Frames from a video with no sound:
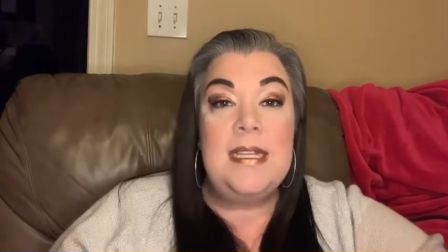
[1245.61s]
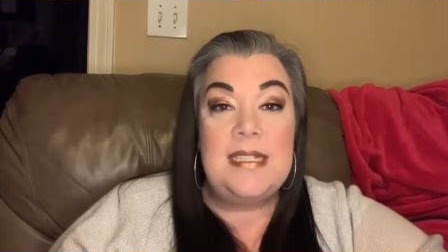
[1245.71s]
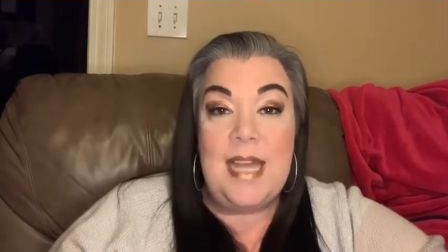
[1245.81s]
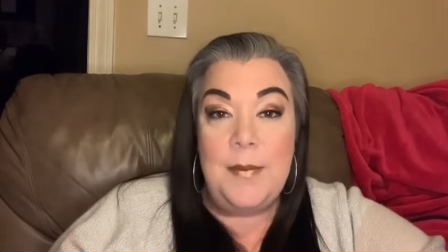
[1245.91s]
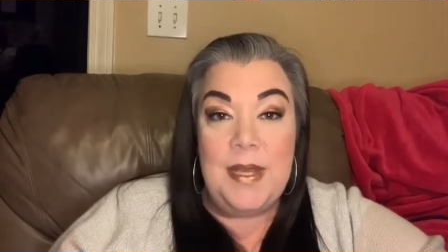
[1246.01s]

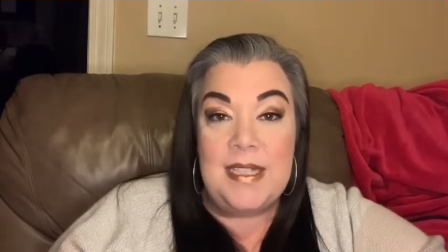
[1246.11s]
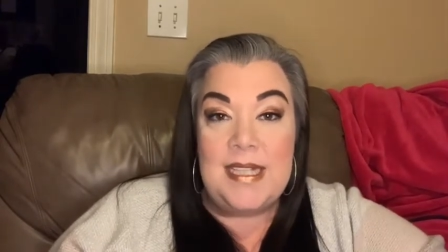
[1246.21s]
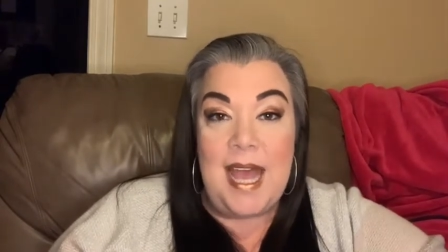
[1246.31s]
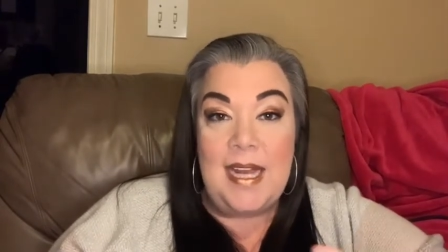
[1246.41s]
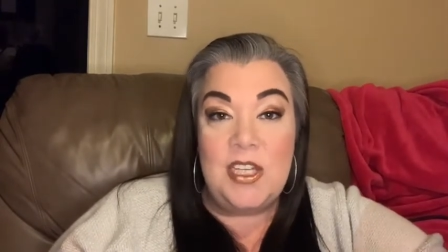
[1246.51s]
same
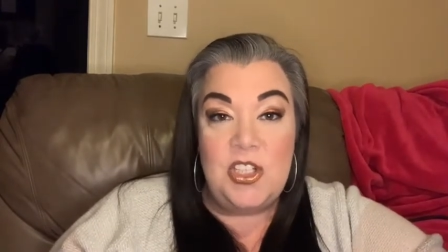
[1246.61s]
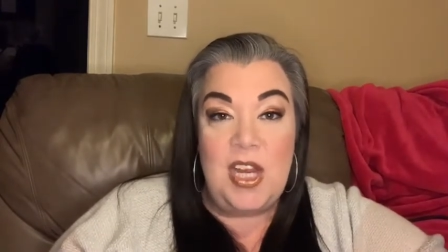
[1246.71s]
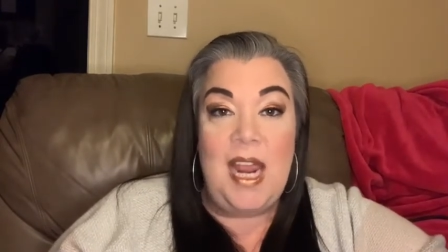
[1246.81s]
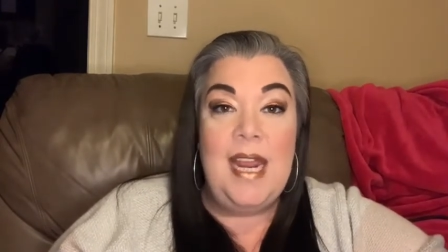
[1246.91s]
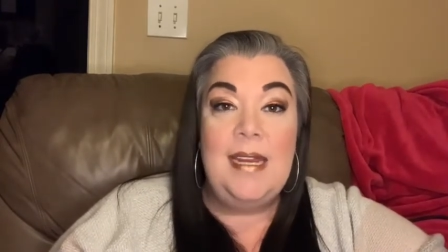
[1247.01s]
exact
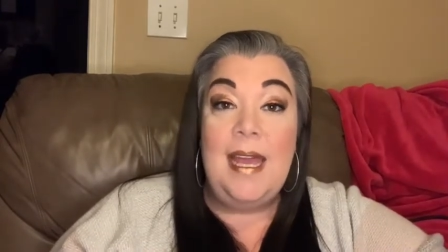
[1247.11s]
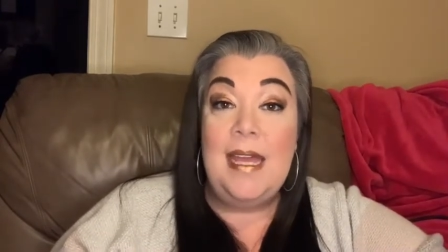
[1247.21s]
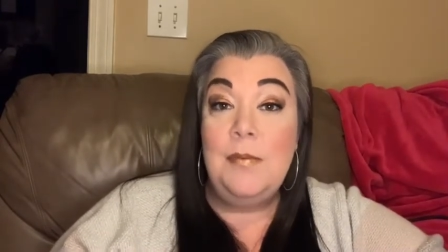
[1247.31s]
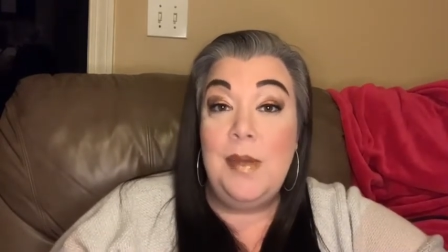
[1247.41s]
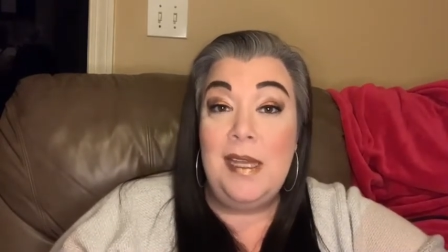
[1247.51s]
shade
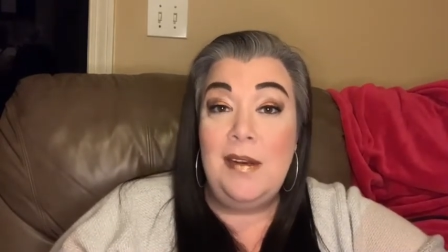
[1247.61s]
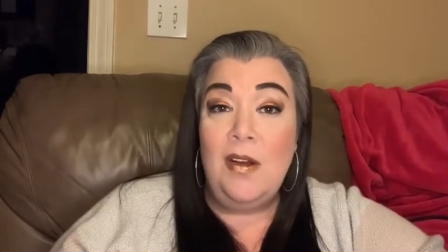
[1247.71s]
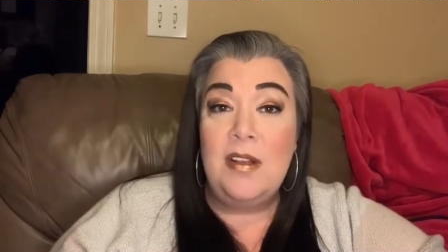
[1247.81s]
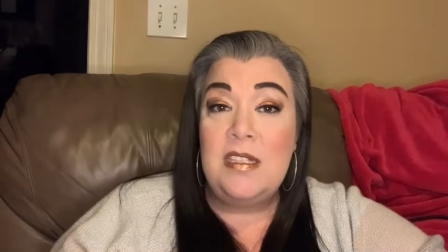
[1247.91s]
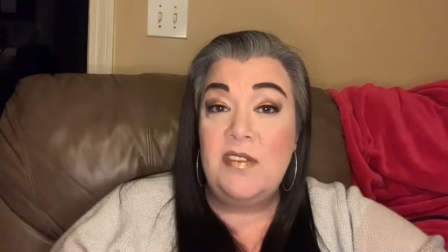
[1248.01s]
had been
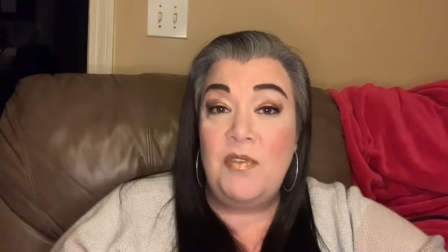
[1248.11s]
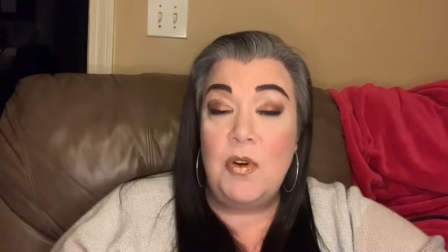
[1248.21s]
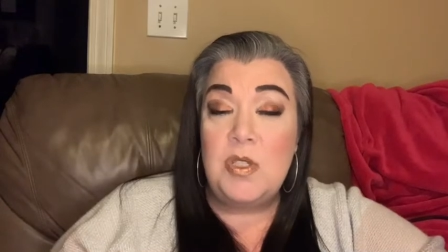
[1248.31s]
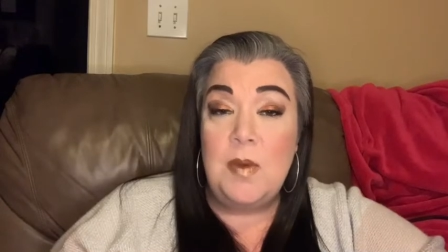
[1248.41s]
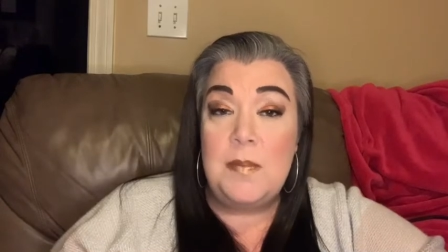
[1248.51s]
on
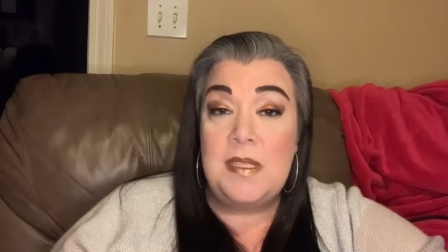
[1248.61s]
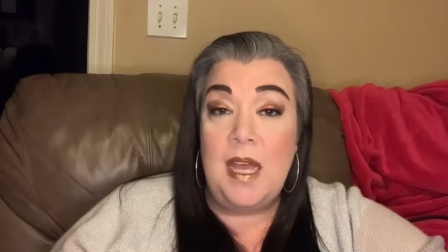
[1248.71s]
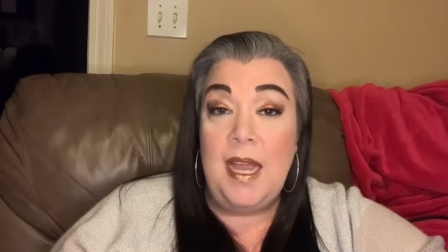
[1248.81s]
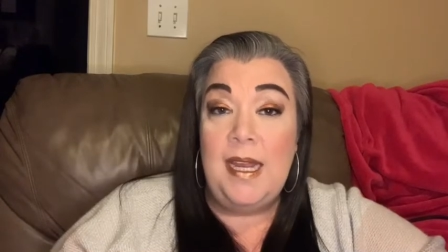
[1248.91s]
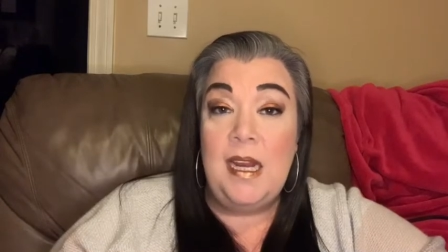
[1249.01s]
Sephora's
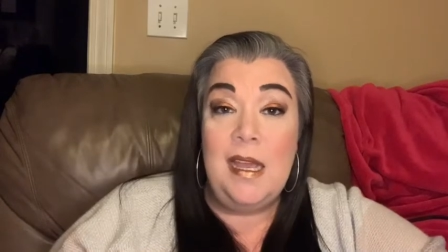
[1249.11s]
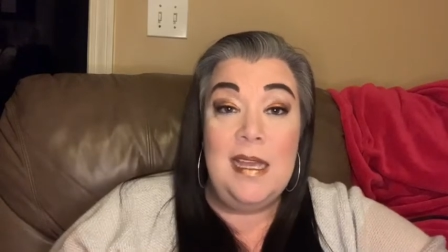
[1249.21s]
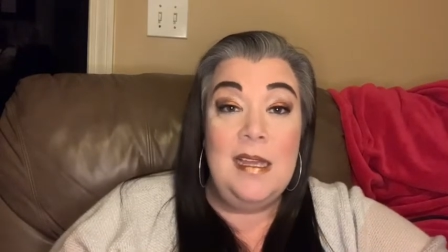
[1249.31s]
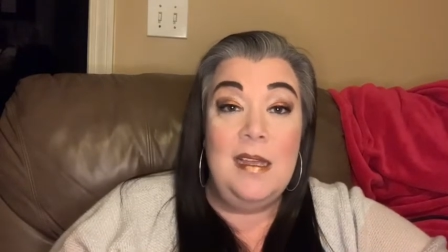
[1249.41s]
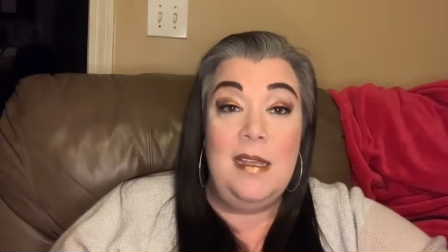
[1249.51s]
website
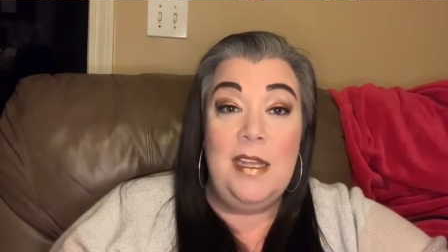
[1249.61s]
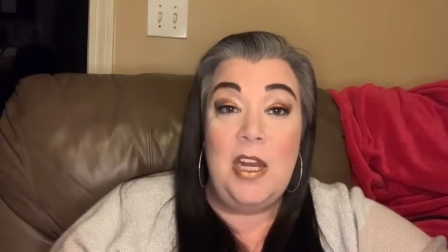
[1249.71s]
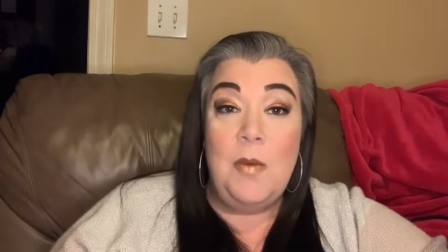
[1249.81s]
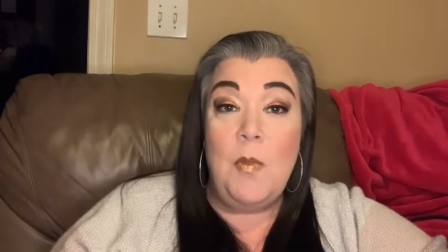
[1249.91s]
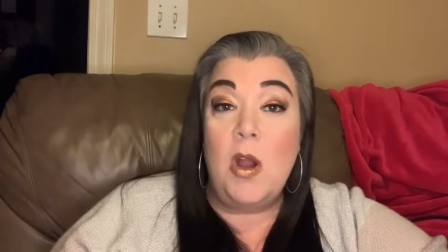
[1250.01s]
you
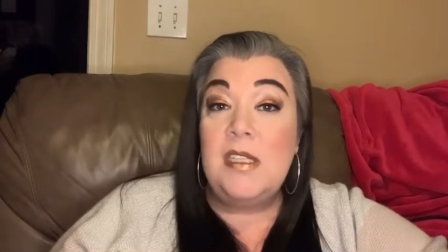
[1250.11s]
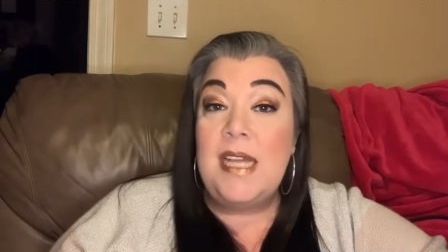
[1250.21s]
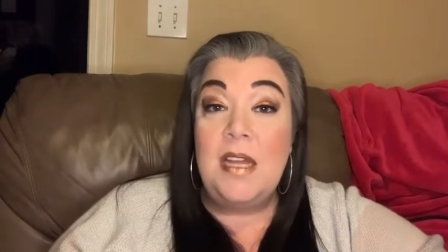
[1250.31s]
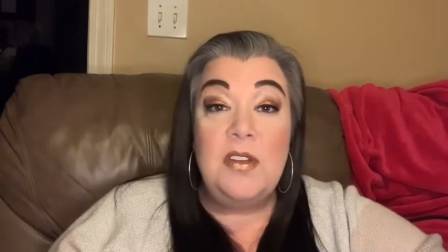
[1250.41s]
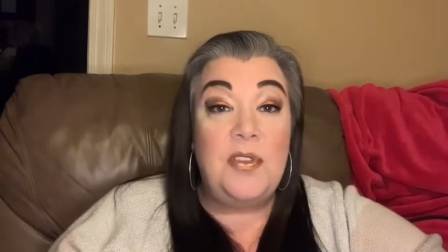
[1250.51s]
know, marked
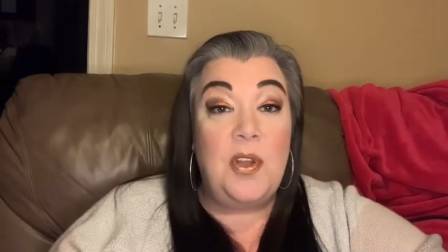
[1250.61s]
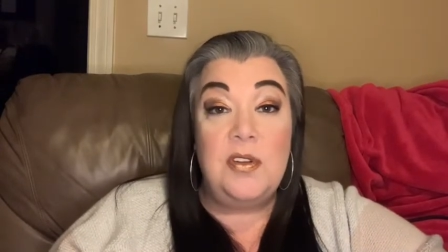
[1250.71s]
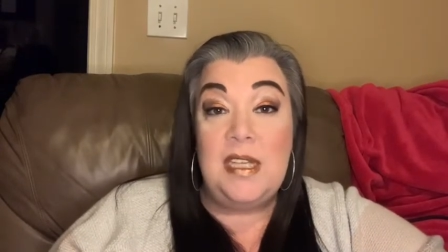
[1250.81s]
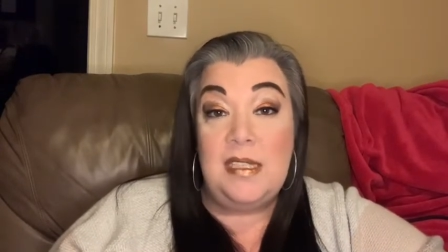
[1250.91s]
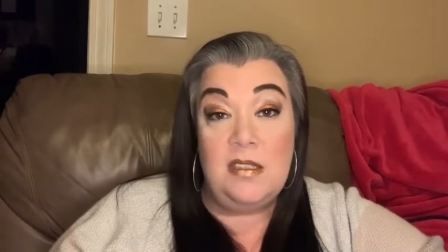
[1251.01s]
down to
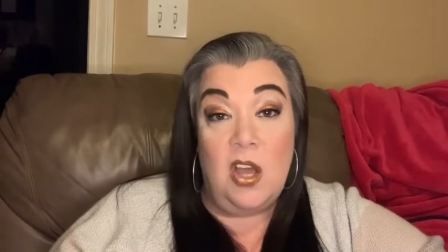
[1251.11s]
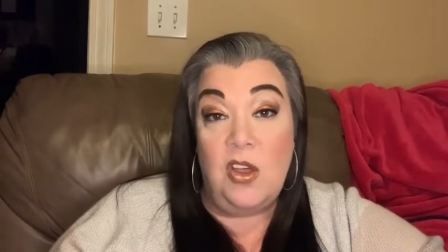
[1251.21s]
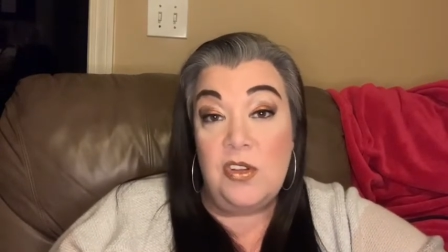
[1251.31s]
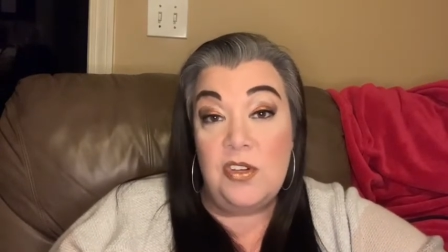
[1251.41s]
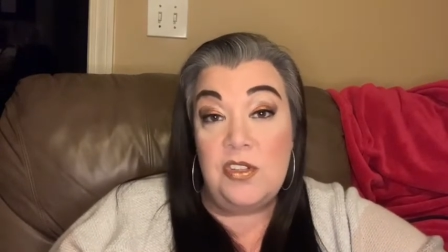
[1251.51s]

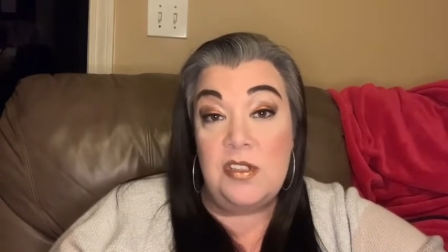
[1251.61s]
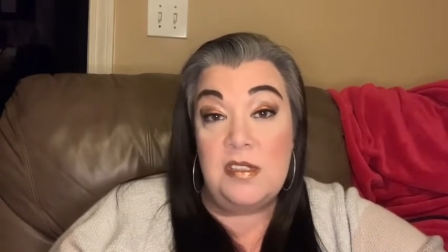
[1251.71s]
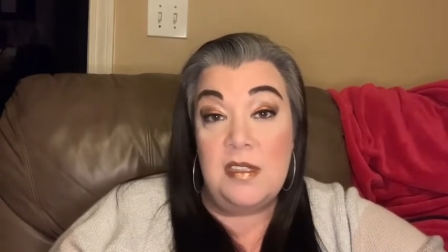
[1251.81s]
$13